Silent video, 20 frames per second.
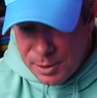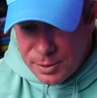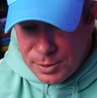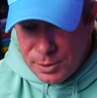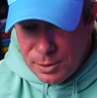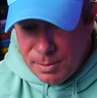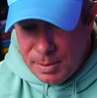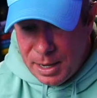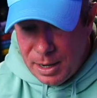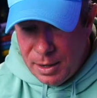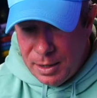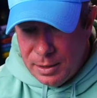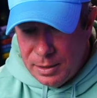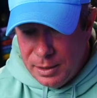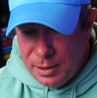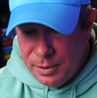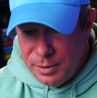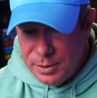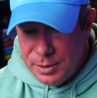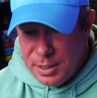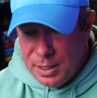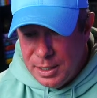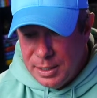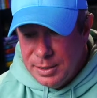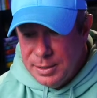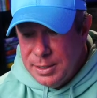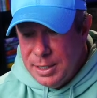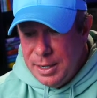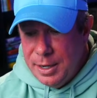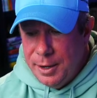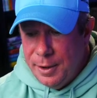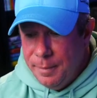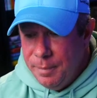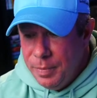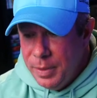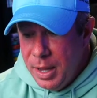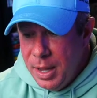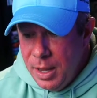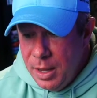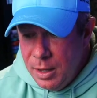going to zoom out a little so you can see here.
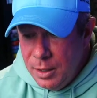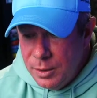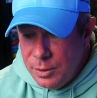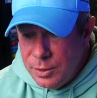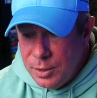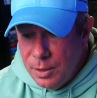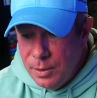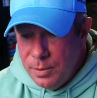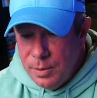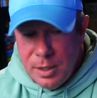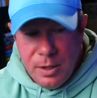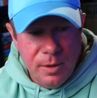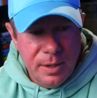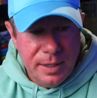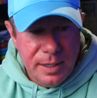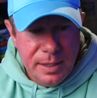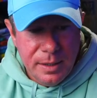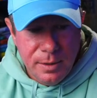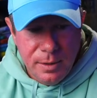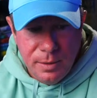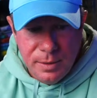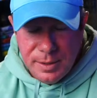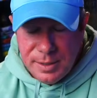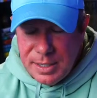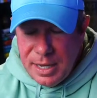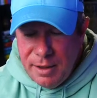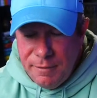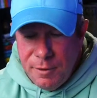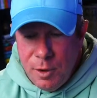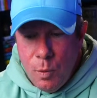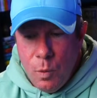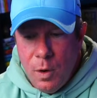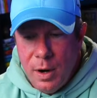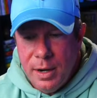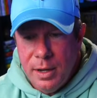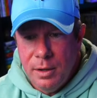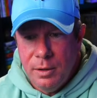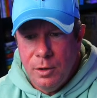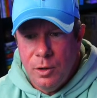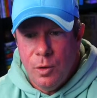So you can see if you
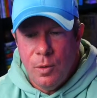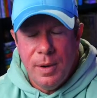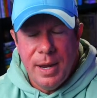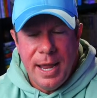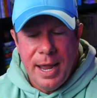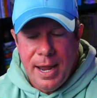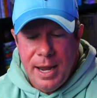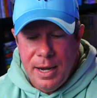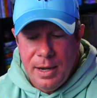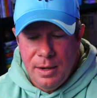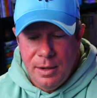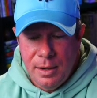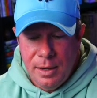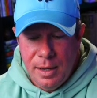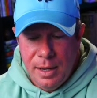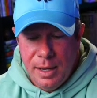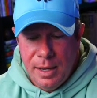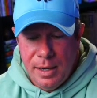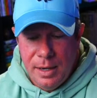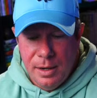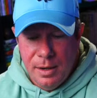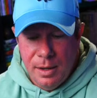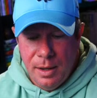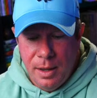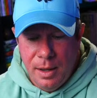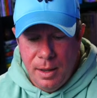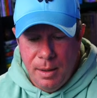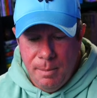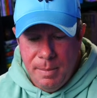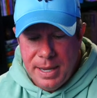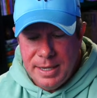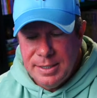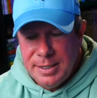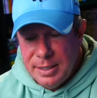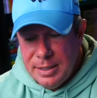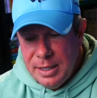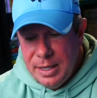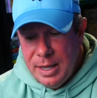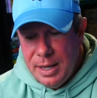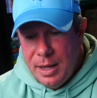want to create
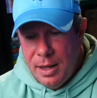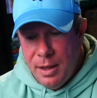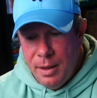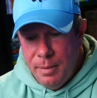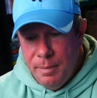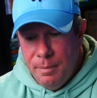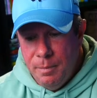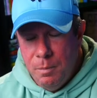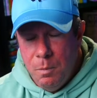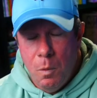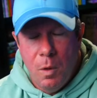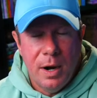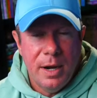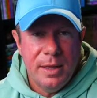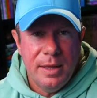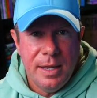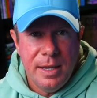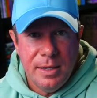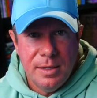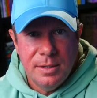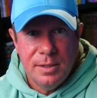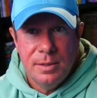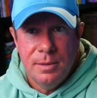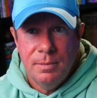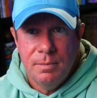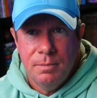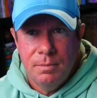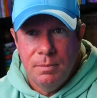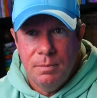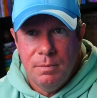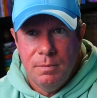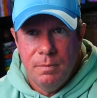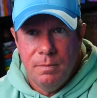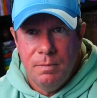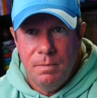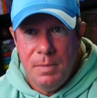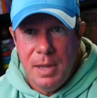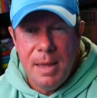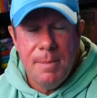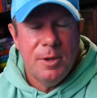basically one of these
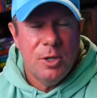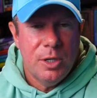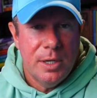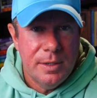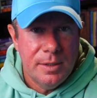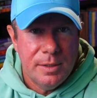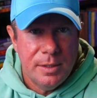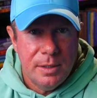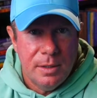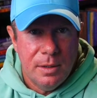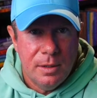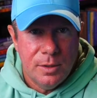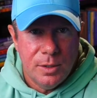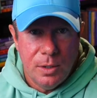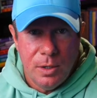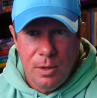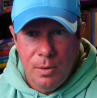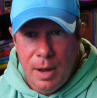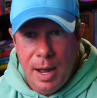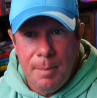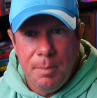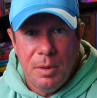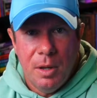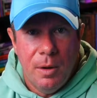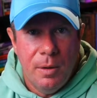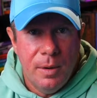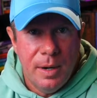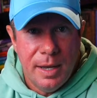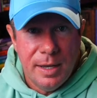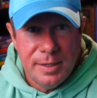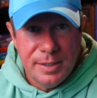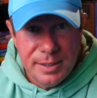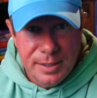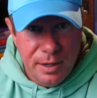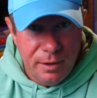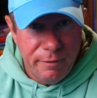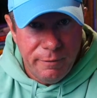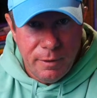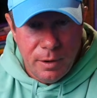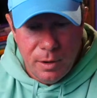images. So you upload a
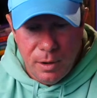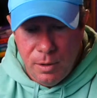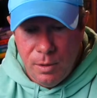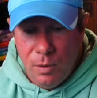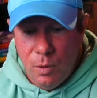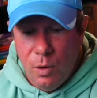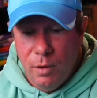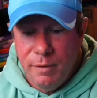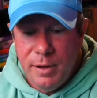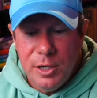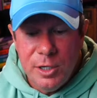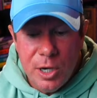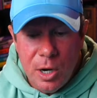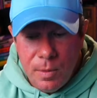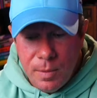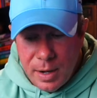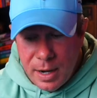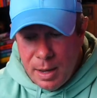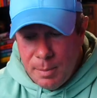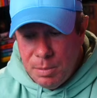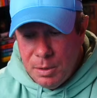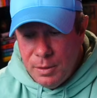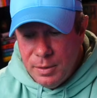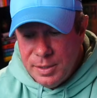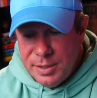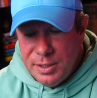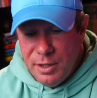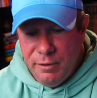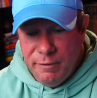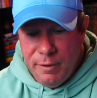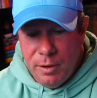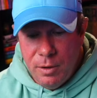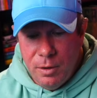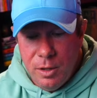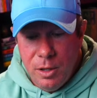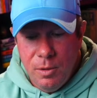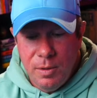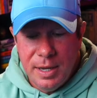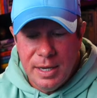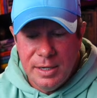still photo, or if you don't want to upload a still photo,
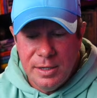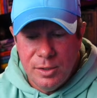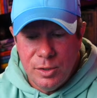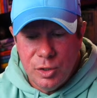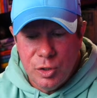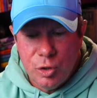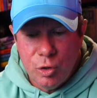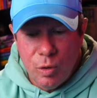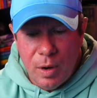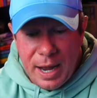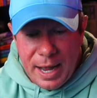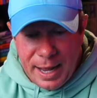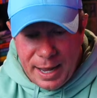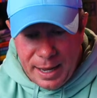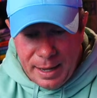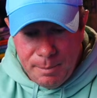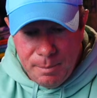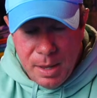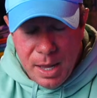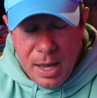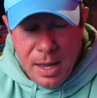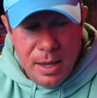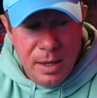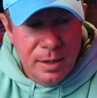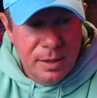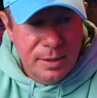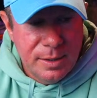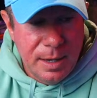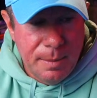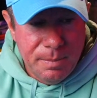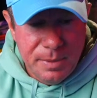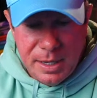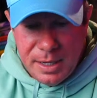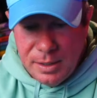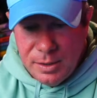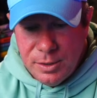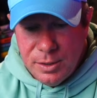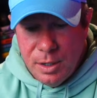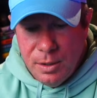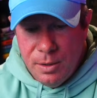you can describe
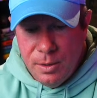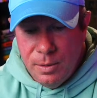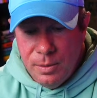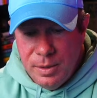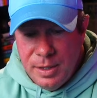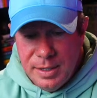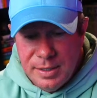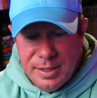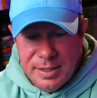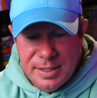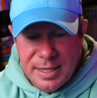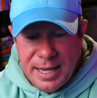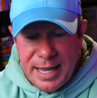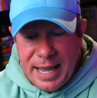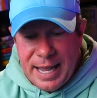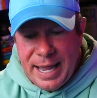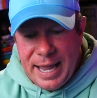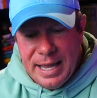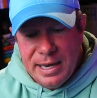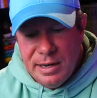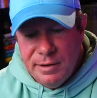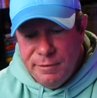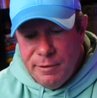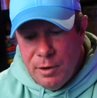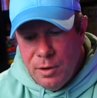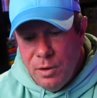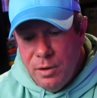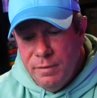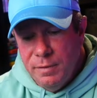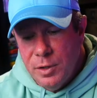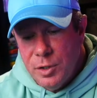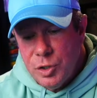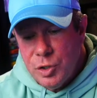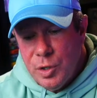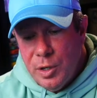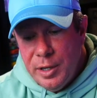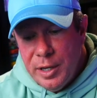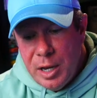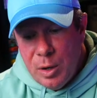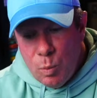something. So this is like a candid photo of an
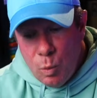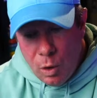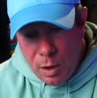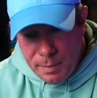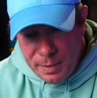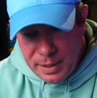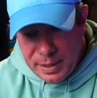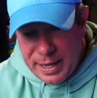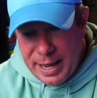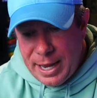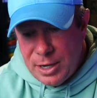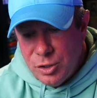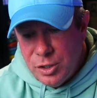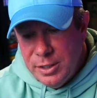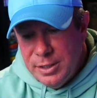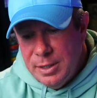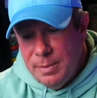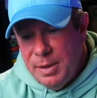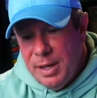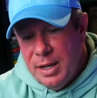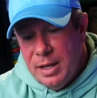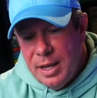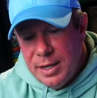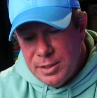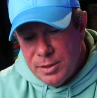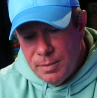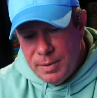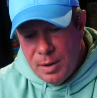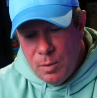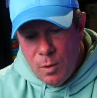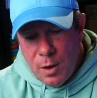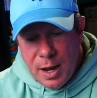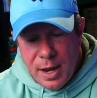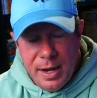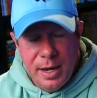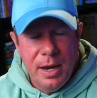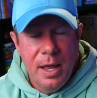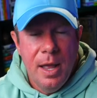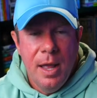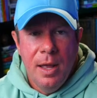Australian woman casually sipping a glass of red
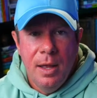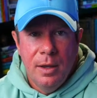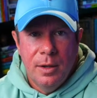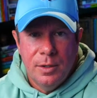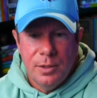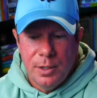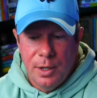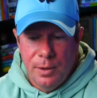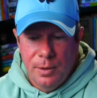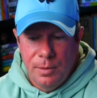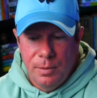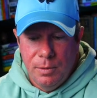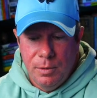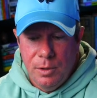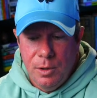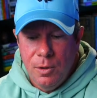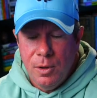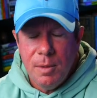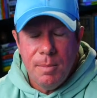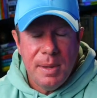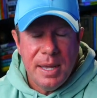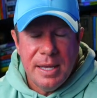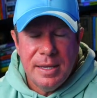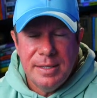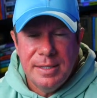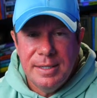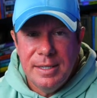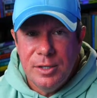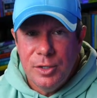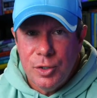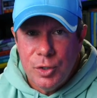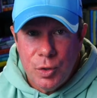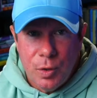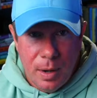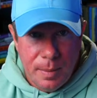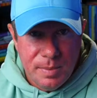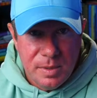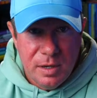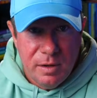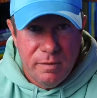wine. So you could be as
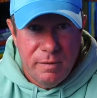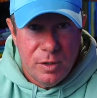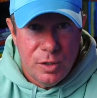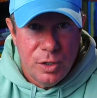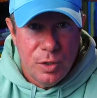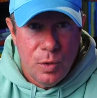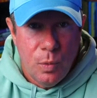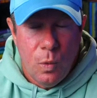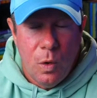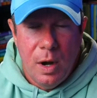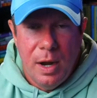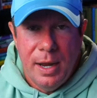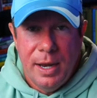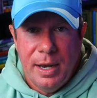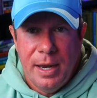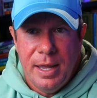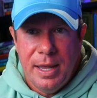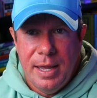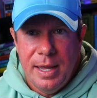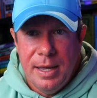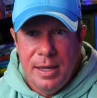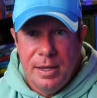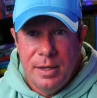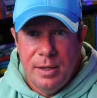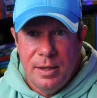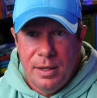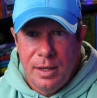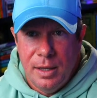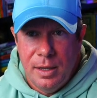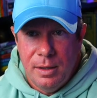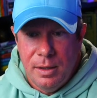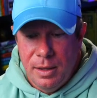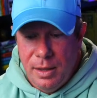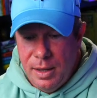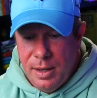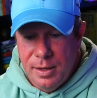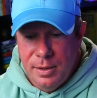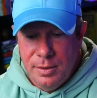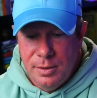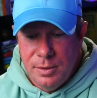descriptive as you want
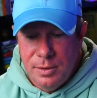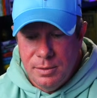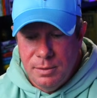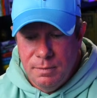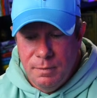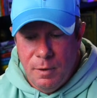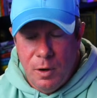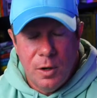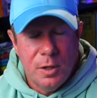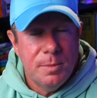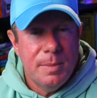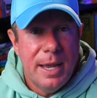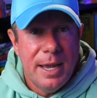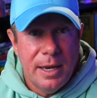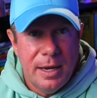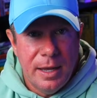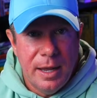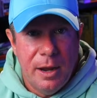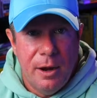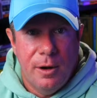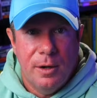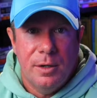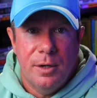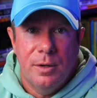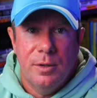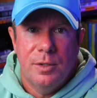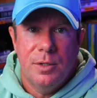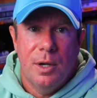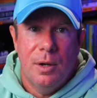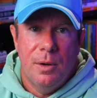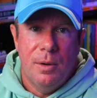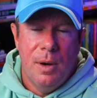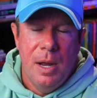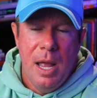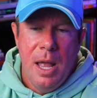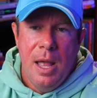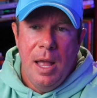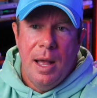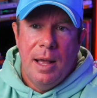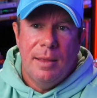as far as making a character. So
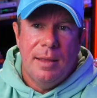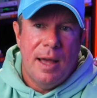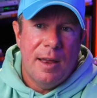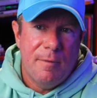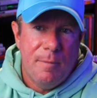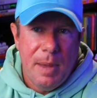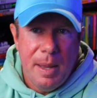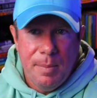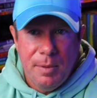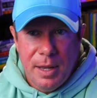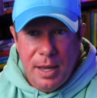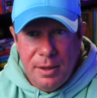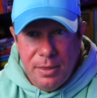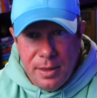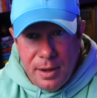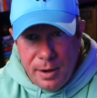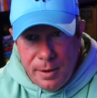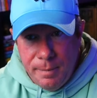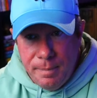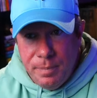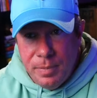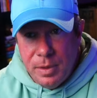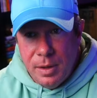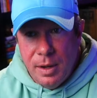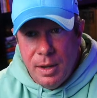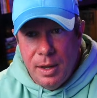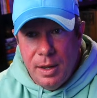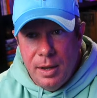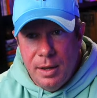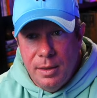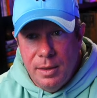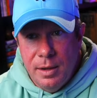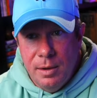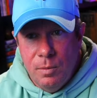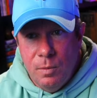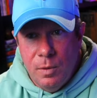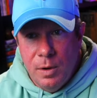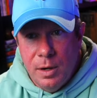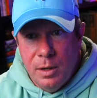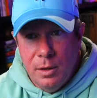a lot of people out there
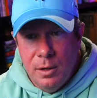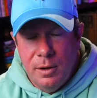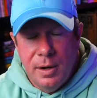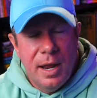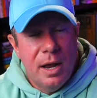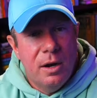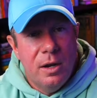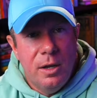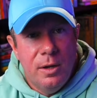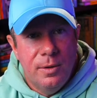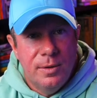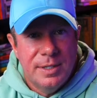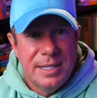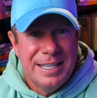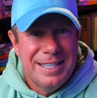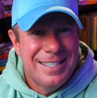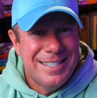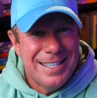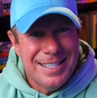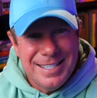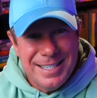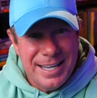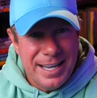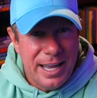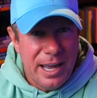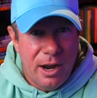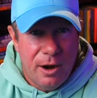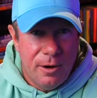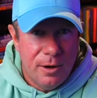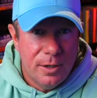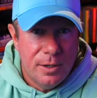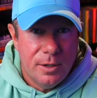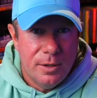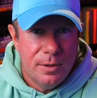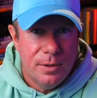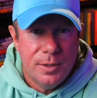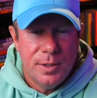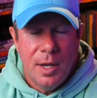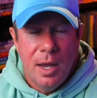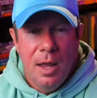that want to learn how to use consistent
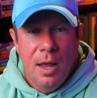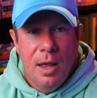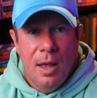characters